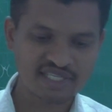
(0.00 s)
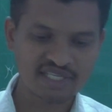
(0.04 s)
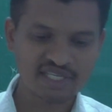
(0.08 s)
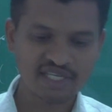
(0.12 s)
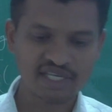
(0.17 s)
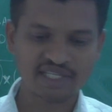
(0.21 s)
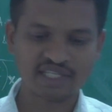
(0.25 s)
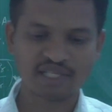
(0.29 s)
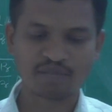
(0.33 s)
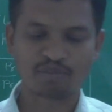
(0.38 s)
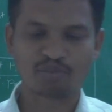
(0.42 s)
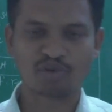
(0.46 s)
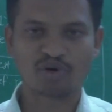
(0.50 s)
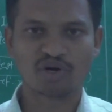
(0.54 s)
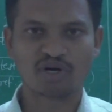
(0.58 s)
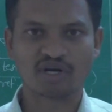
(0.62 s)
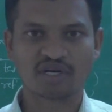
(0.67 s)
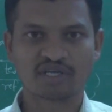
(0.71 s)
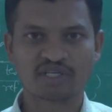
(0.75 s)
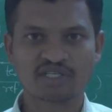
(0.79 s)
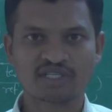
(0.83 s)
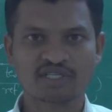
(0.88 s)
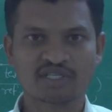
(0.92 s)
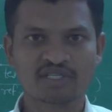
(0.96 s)
in the
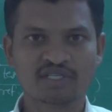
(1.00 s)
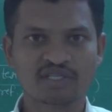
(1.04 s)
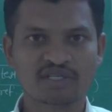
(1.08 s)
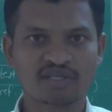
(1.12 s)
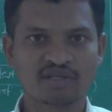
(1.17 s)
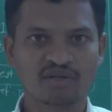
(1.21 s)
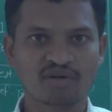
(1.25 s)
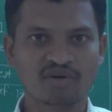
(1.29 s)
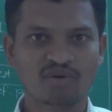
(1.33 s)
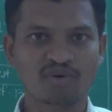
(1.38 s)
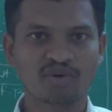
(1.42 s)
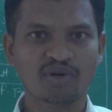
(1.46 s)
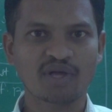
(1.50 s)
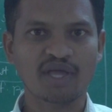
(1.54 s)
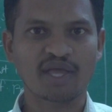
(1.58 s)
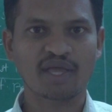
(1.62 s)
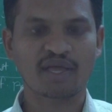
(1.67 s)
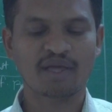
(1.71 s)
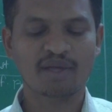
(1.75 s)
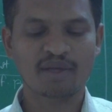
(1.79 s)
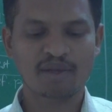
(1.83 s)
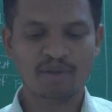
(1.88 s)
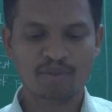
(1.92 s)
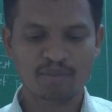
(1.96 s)
product,
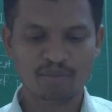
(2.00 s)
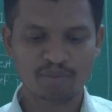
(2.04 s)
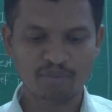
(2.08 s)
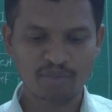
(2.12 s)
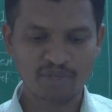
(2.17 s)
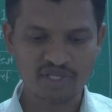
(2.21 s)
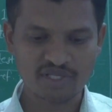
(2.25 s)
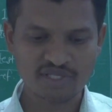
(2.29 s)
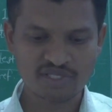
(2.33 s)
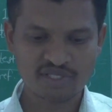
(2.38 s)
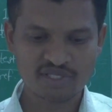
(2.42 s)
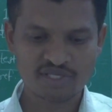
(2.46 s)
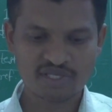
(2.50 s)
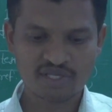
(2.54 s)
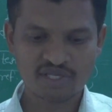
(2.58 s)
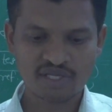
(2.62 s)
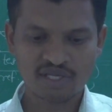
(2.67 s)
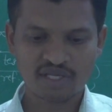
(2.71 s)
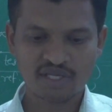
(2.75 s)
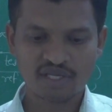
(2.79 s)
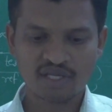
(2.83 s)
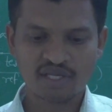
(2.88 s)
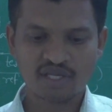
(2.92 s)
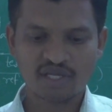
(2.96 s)
okay. Means
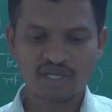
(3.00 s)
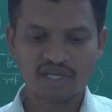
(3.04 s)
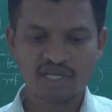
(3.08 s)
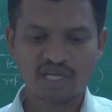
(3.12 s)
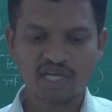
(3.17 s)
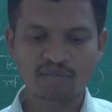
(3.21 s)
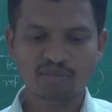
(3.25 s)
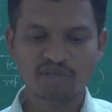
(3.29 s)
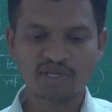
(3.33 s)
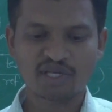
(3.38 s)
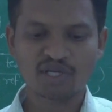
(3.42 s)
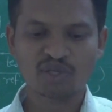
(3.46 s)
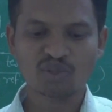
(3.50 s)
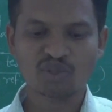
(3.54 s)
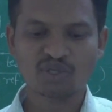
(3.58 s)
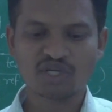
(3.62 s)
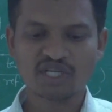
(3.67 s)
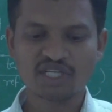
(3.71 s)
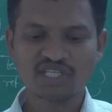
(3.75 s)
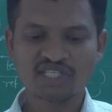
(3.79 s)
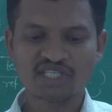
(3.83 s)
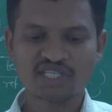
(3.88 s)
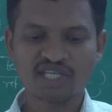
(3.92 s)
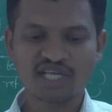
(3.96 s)
if the
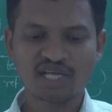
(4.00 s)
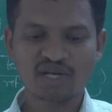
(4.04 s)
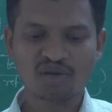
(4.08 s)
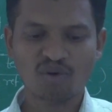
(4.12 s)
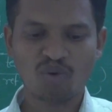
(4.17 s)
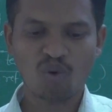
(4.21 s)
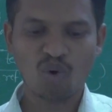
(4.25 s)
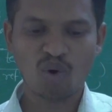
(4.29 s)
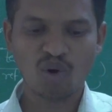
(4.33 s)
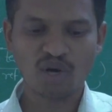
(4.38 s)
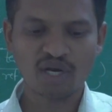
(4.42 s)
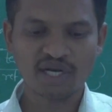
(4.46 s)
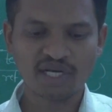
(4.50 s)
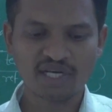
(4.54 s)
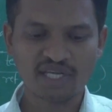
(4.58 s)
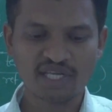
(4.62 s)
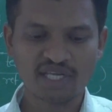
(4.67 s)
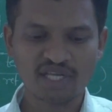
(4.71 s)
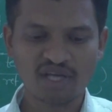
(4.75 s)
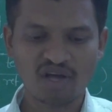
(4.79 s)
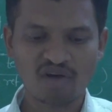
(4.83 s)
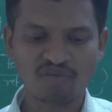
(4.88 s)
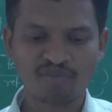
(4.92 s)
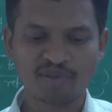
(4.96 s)
nutritional
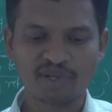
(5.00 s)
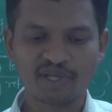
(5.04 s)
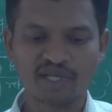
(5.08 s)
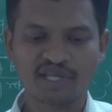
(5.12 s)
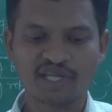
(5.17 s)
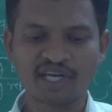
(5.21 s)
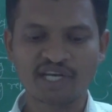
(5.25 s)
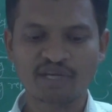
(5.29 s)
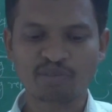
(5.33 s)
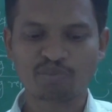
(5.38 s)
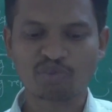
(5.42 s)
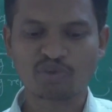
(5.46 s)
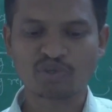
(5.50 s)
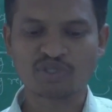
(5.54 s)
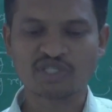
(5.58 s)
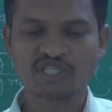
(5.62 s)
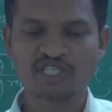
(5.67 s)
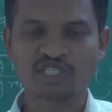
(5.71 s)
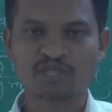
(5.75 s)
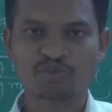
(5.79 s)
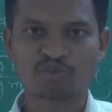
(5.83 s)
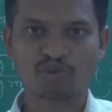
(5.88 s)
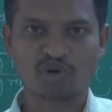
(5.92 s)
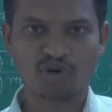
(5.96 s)
quality of a heat
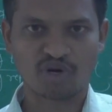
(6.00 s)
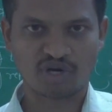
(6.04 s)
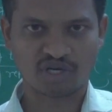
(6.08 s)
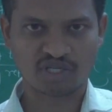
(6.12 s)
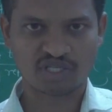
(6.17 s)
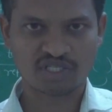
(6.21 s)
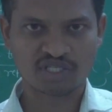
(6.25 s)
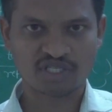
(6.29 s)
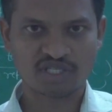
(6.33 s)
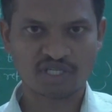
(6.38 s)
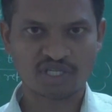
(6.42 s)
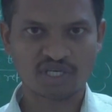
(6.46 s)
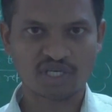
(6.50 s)
processed product,